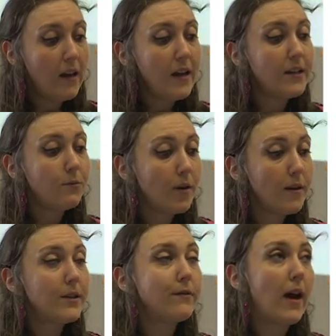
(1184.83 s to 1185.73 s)
his
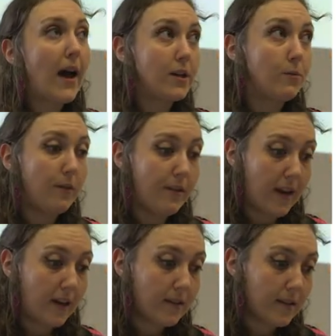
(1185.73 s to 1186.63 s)
words for actual
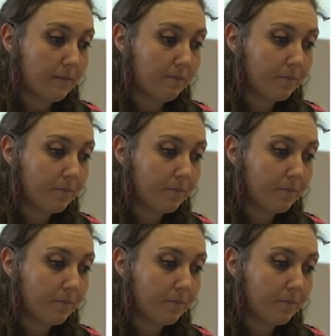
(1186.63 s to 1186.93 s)
things."